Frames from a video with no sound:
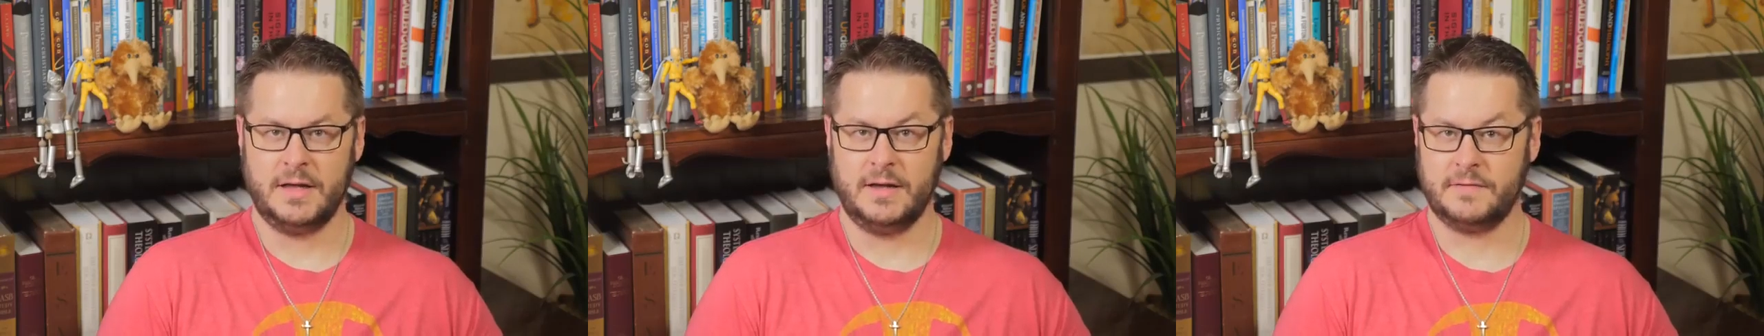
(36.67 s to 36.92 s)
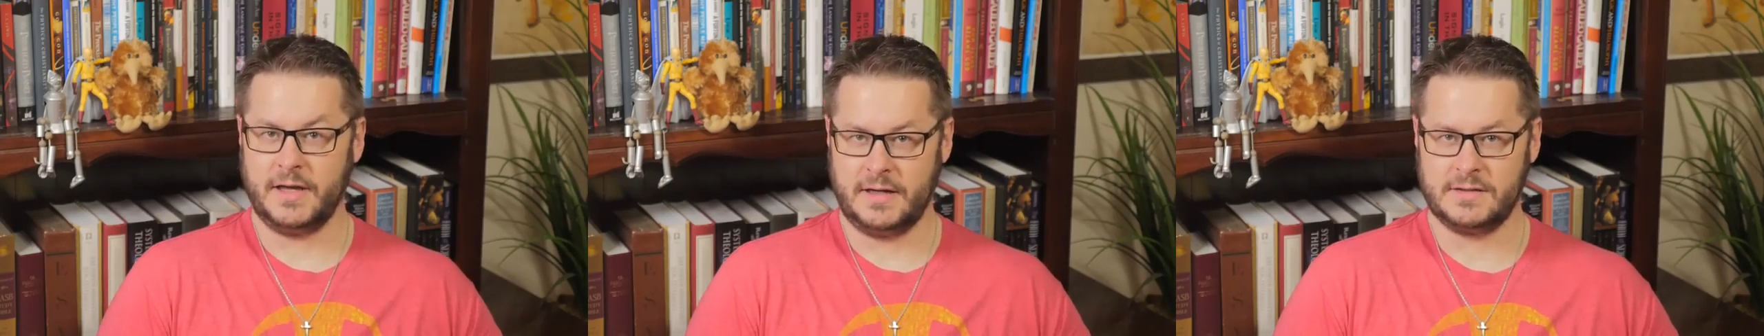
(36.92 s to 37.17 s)

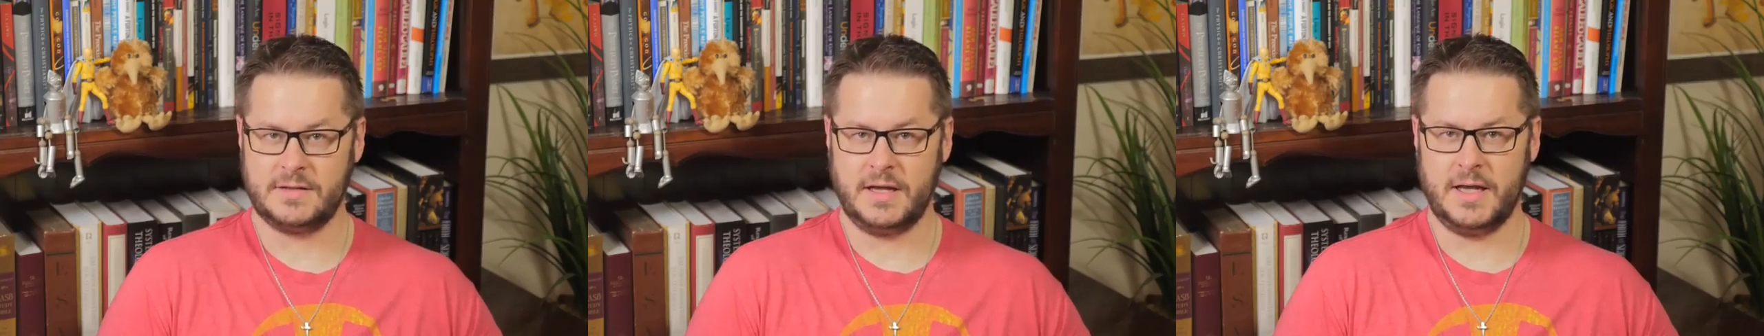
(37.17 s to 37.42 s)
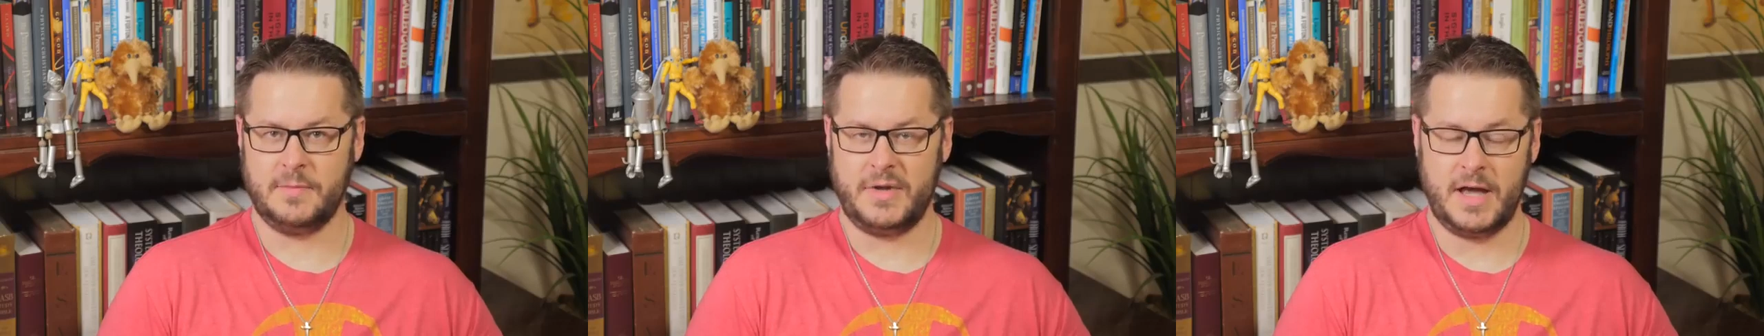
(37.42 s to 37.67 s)

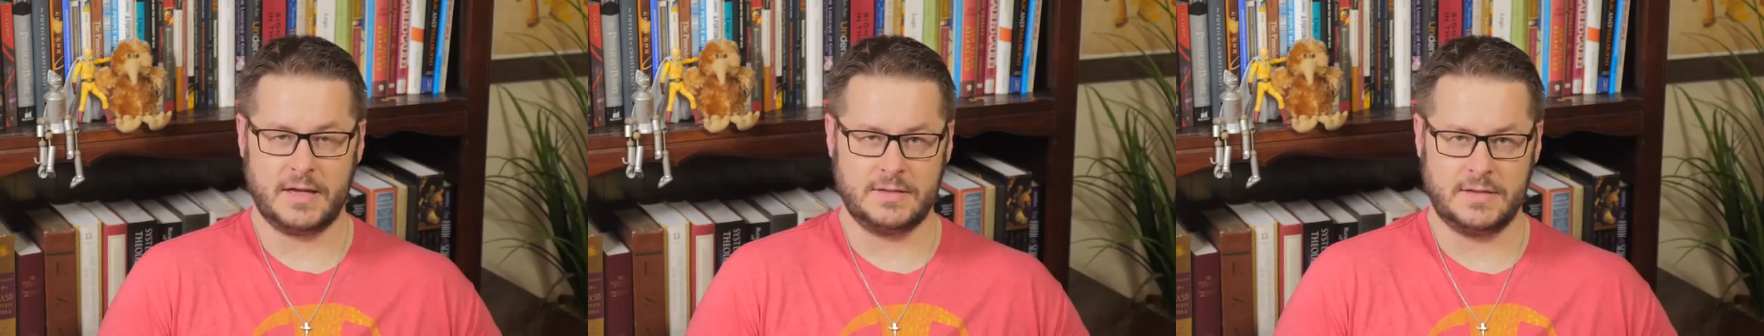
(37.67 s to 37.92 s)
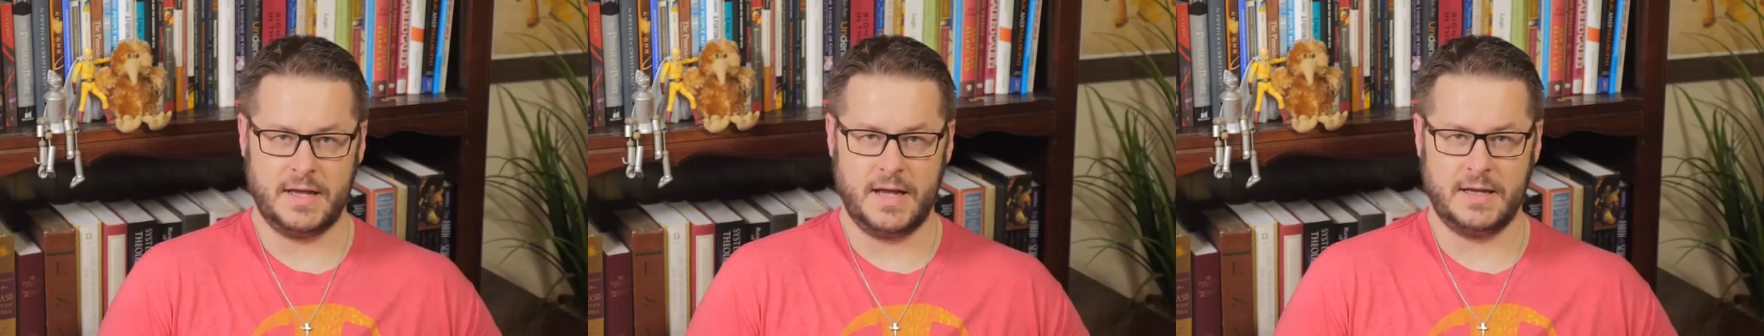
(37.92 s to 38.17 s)
Afghanistan,
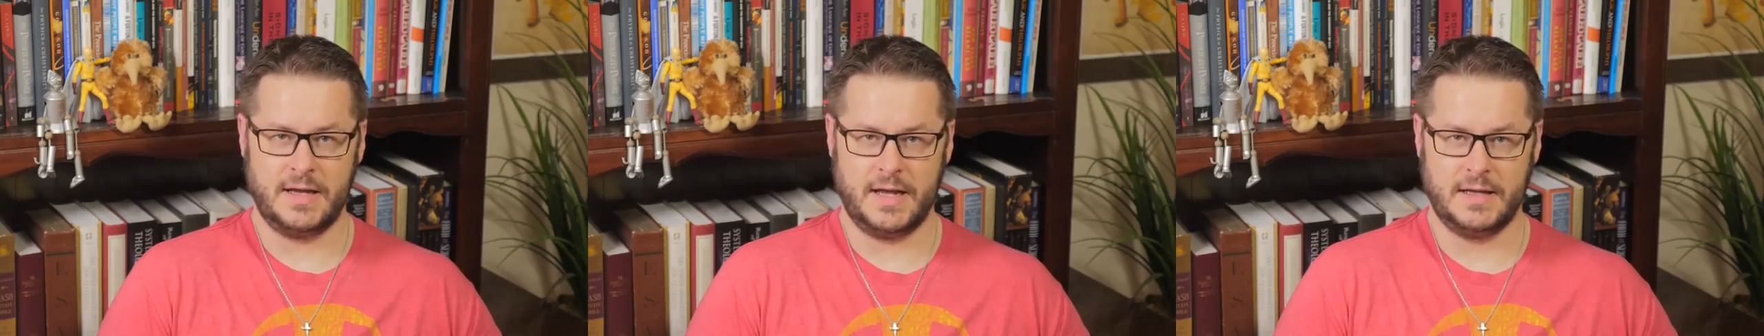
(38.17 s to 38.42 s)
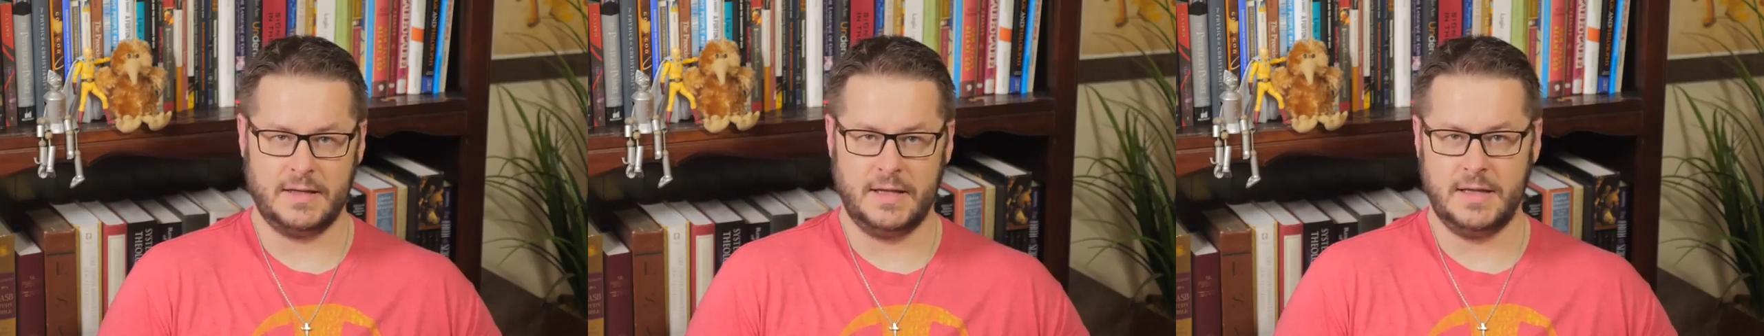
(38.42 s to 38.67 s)
Pakistan,
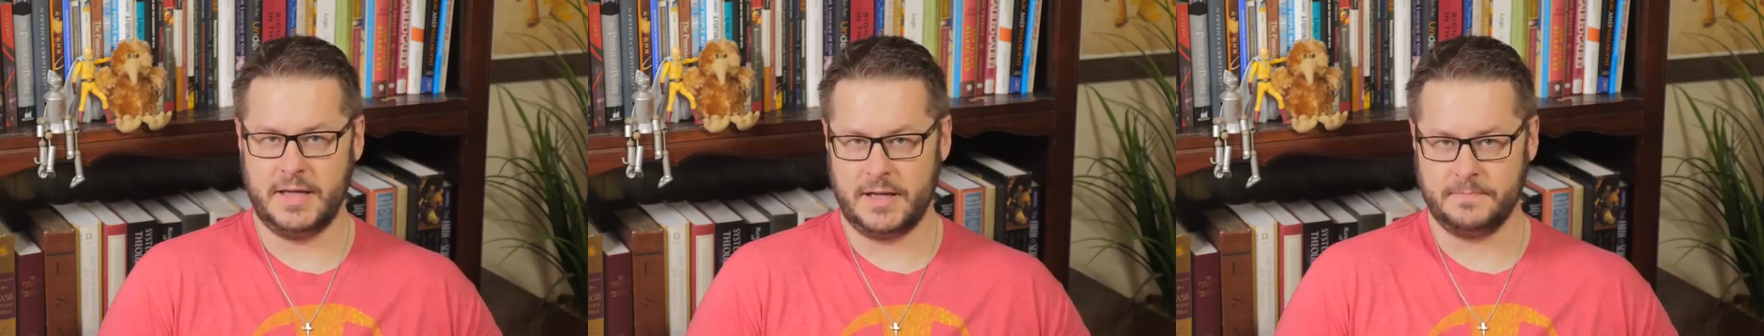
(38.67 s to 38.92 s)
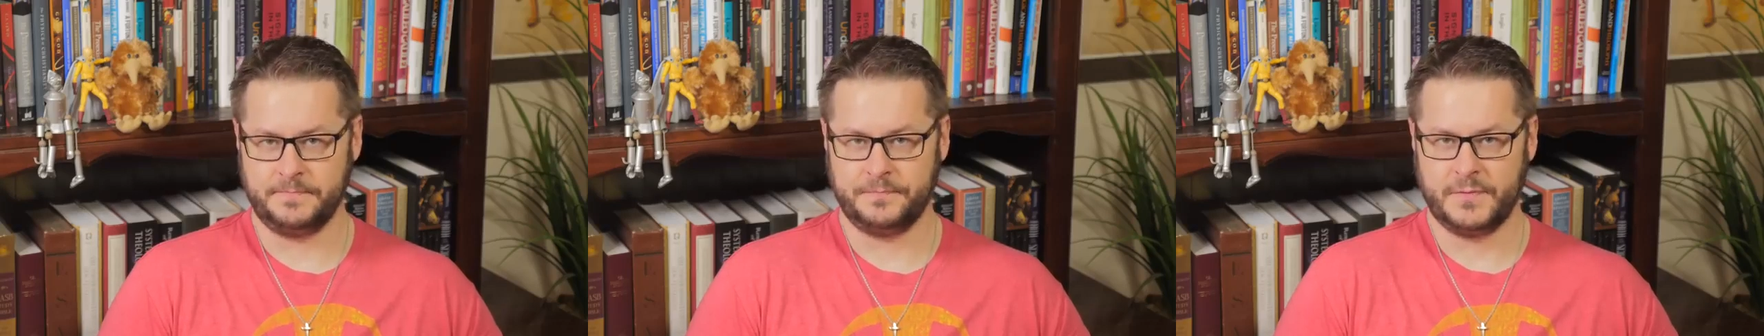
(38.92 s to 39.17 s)
and India.